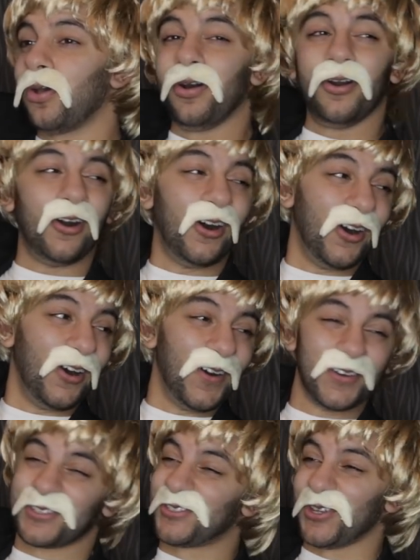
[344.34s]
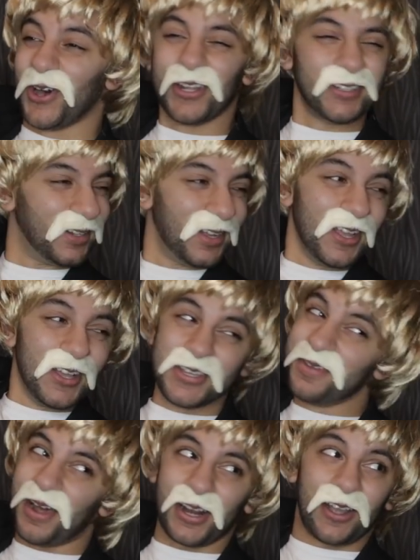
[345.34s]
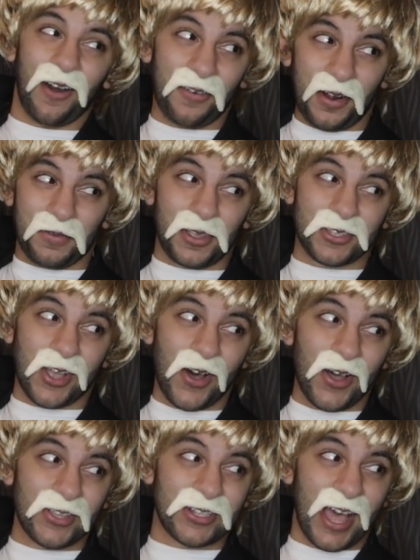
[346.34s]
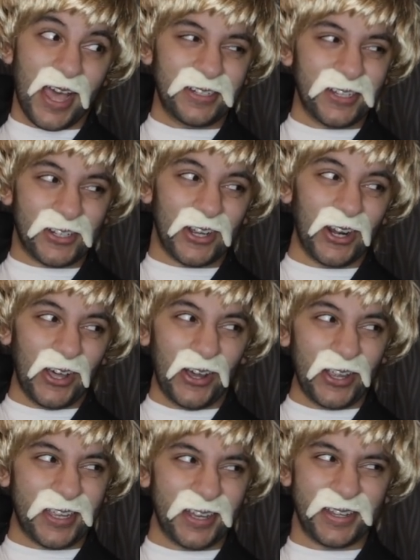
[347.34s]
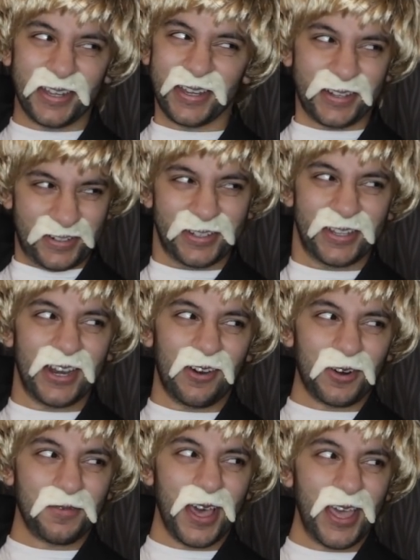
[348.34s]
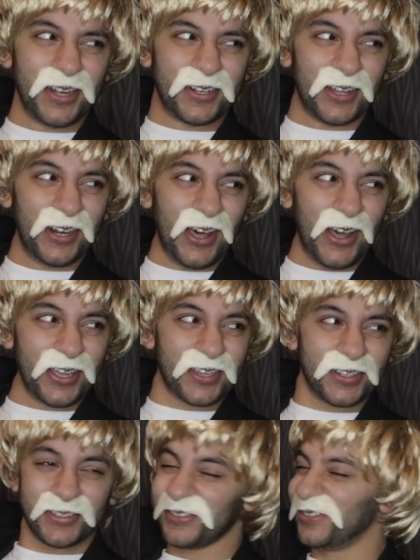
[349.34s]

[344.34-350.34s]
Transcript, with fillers: Oh, son. You better cover up those eyes, lad. Cloik. You know what I mean? Cloik.